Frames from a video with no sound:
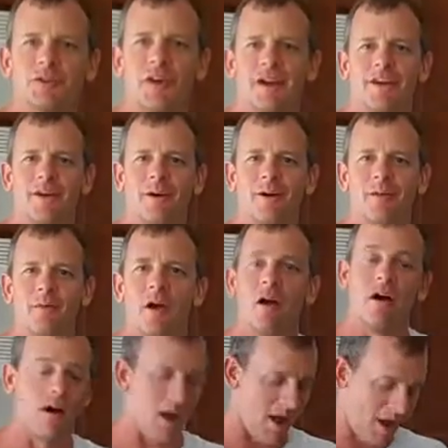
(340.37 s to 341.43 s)
Try it at home.
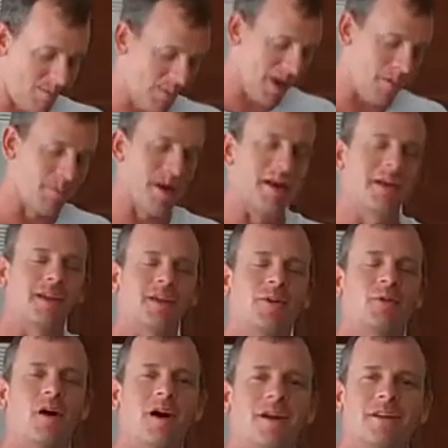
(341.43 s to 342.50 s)
I'm not biting
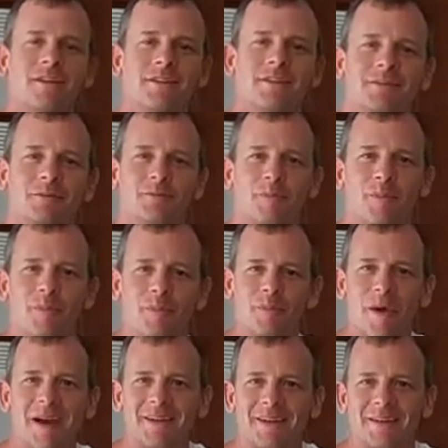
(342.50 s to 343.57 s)
into a hot
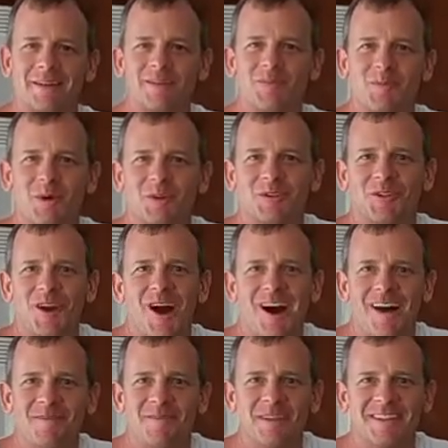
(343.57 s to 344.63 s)
bite of this molten
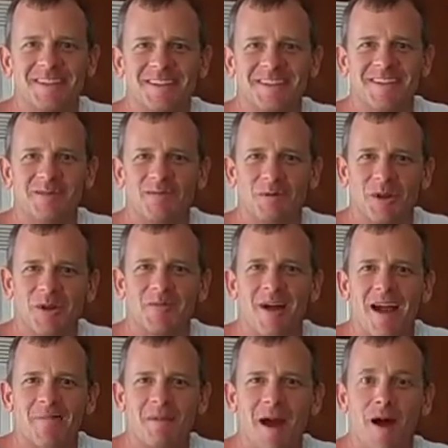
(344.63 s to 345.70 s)
hot pizza and burning
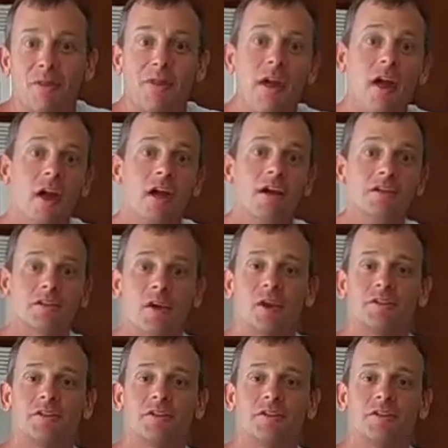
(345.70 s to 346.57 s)
my mouth, so